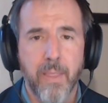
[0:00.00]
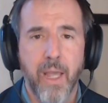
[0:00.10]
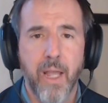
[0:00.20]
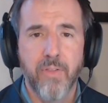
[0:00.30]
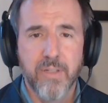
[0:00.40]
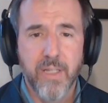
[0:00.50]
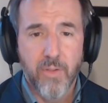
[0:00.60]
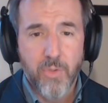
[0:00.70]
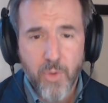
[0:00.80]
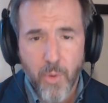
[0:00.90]
and to say
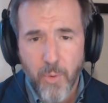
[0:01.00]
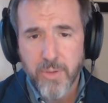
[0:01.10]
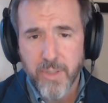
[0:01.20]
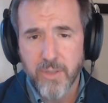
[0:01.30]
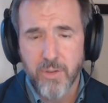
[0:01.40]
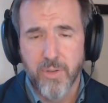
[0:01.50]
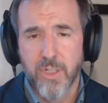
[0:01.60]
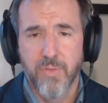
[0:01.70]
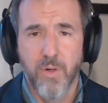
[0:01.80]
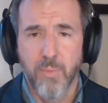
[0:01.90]
that those things are
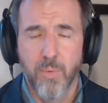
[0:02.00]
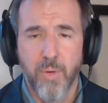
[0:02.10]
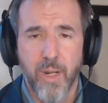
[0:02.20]
transferable